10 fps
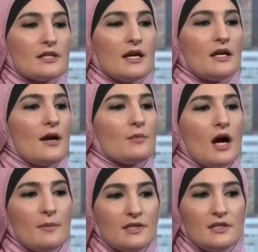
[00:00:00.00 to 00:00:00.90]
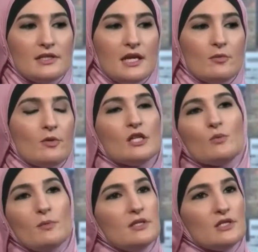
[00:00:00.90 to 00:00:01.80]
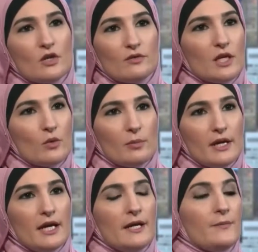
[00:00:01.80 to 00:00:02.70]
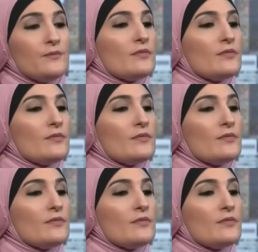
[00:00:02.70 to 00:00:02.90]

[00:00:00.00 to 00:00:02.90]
I'm coming to the table because women deserve equal pay.